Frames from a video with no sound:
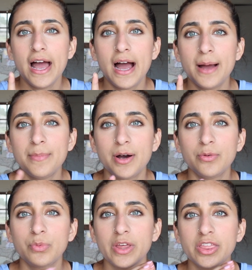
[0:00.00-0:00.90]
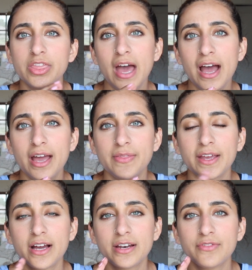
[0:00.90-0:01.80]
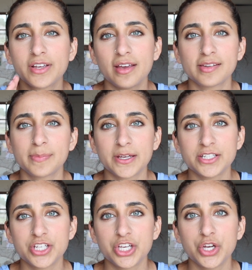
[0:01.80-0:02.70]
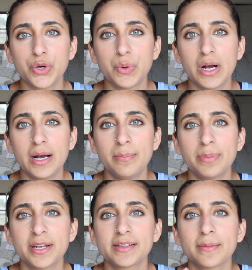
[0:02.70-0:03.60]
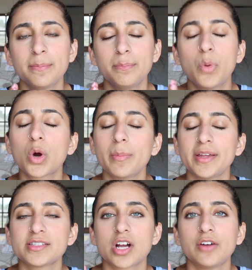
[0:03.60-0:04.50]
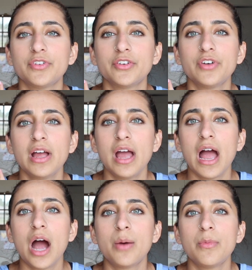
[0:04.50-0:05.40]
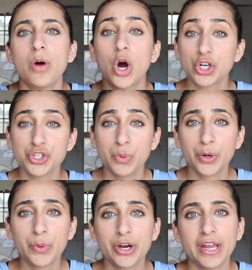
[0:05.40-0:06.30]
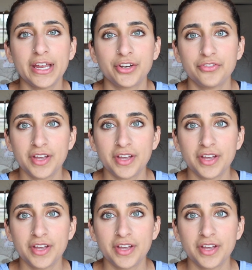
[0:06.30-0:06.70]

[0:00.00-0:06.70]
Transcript: Um, with that and they kind of like explain to you um, but it's more based off of how hard you want to work and your